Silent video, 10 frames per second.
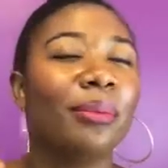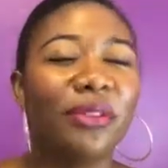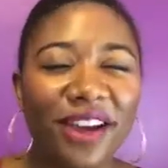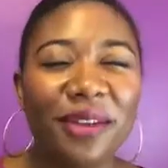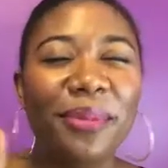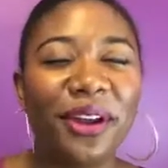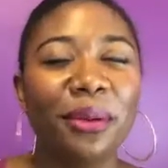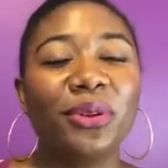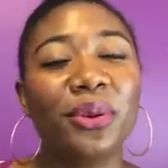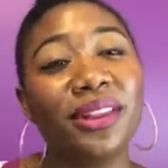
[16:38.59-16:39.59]
provide a barrier
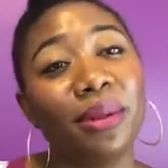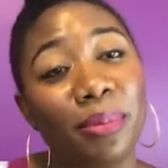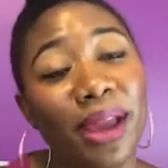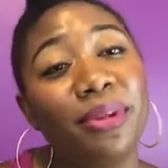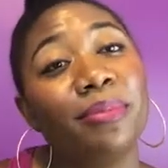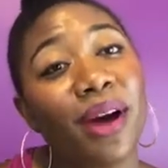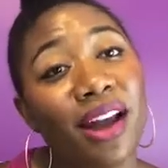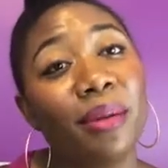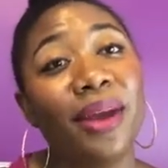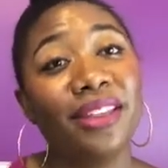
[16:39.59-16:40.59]
between the baby's
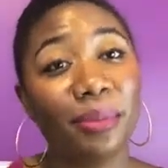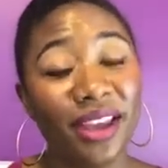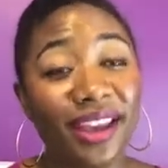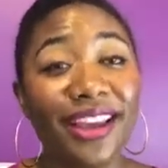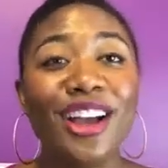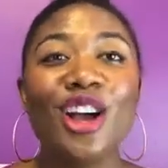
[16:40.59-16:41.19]
bottom and the pee,